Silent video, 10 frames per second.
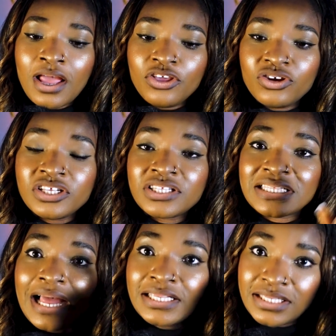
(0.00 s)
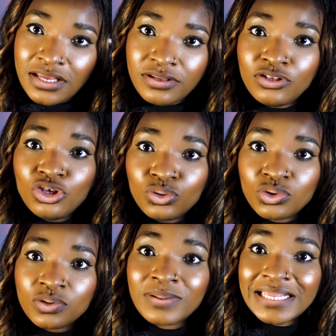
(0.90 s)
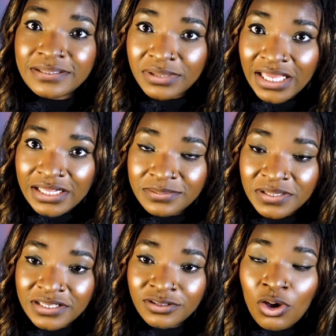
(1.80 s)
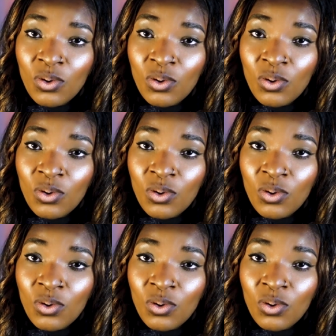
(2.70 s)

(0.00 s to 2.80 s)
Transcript: You need to start seeing YouTube as a marketplace